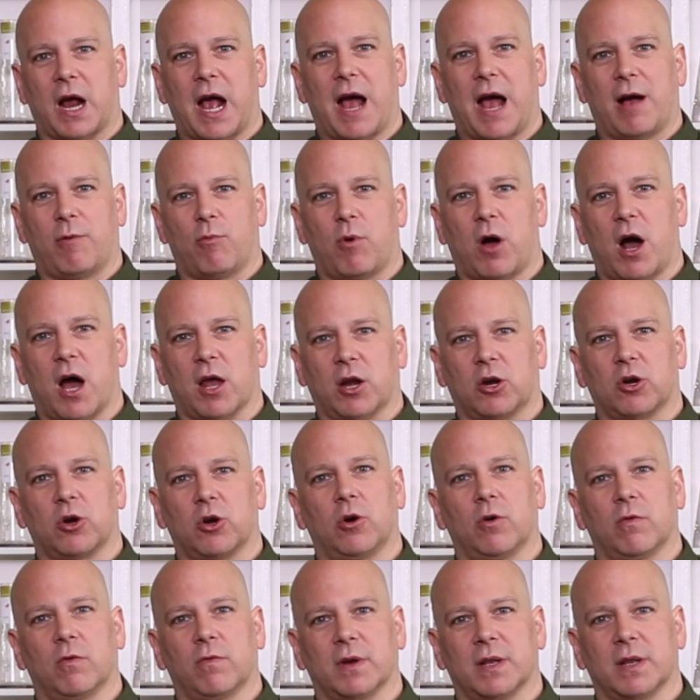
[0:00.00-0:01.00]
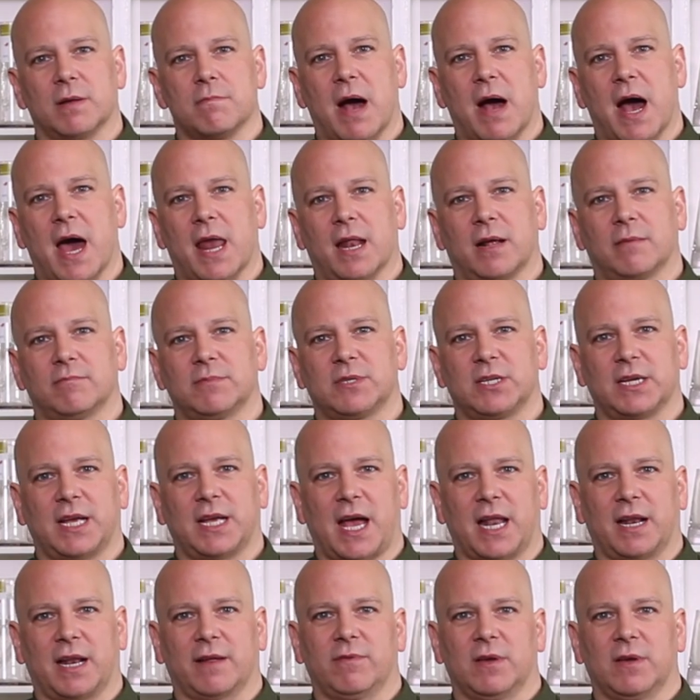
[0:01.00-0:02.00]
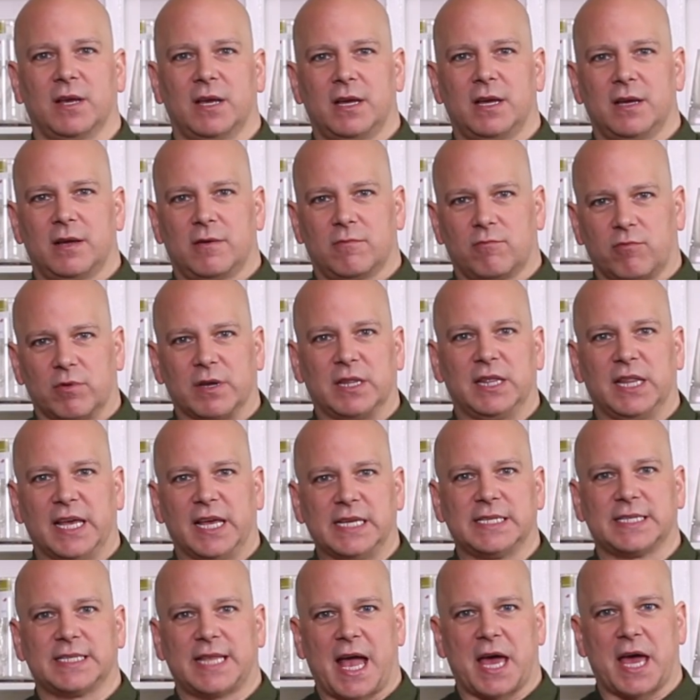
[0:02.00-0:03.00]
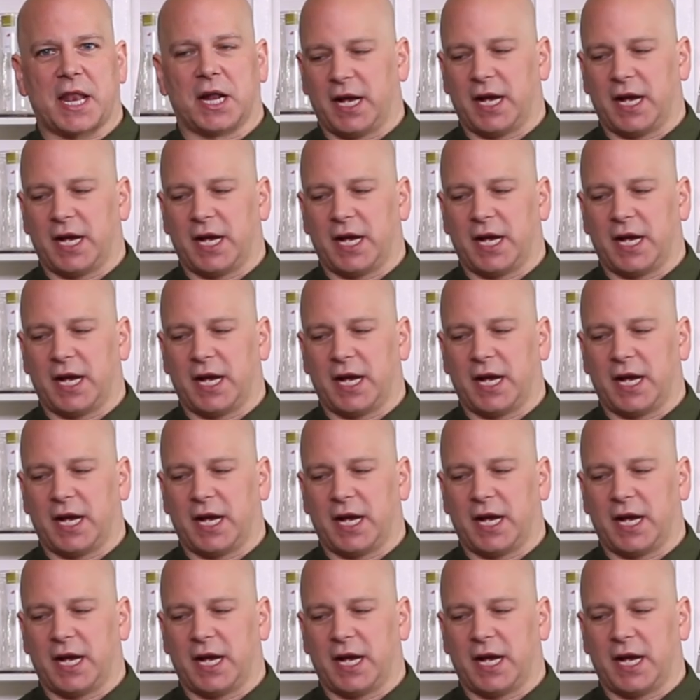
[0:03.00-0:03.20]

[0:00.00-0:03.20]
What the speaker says: hot water over the bottom to kind of release that